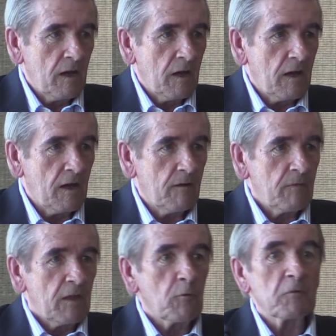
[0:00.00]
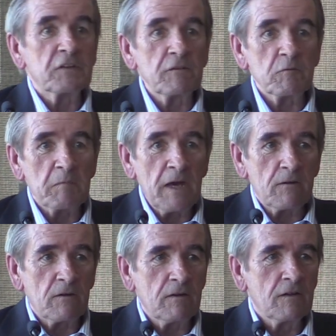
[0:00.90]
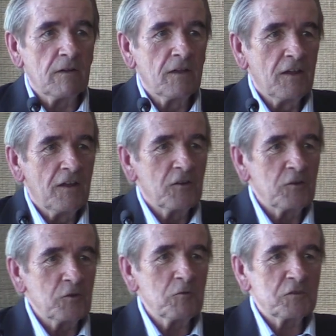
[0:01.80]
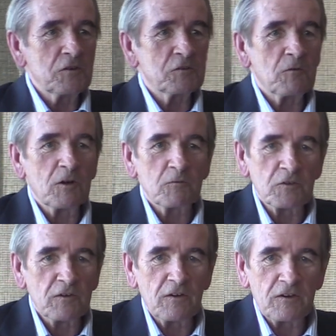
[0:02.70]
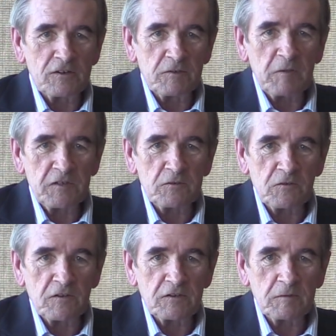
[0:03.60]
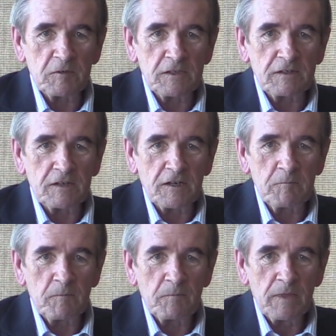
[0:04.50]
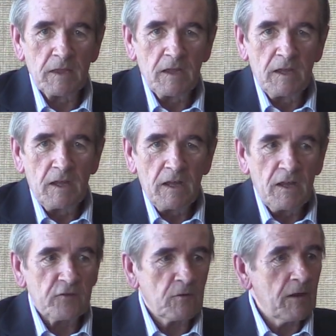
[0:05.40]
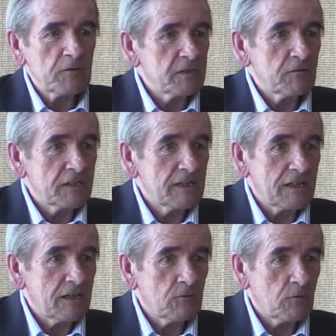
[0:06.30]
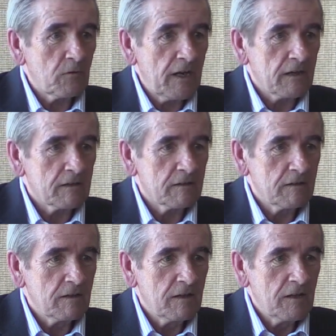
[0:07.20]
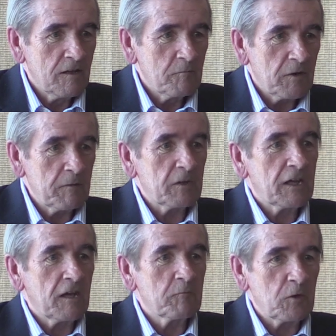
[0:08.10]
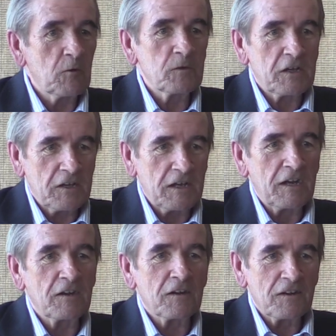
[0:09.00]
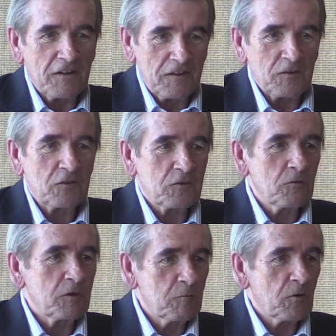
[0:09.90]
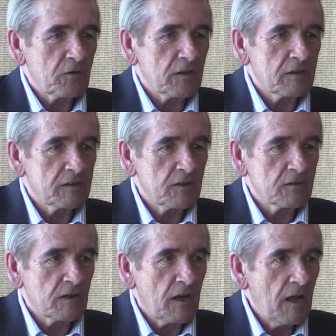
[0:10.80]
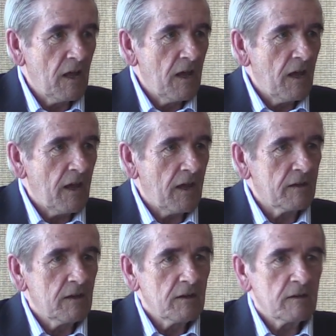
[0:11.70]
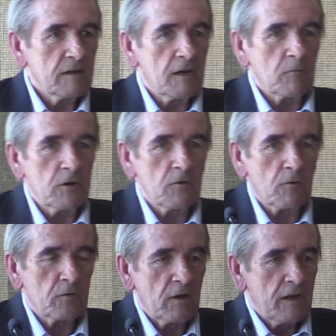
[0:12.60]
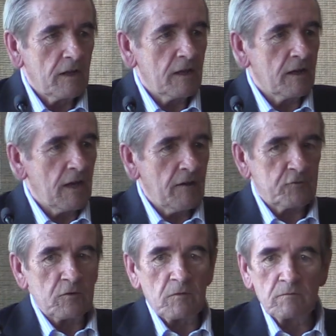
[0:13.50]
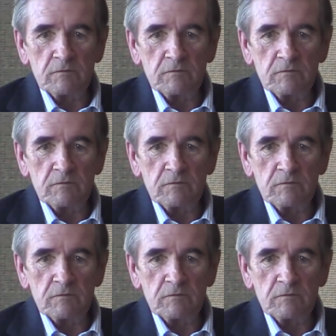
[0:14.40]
What was even better, University of Toronto was not on a semester system at the time, and so I was going to get no credit. But I became the only Canadian in this 30-person contingent, and I went over, and after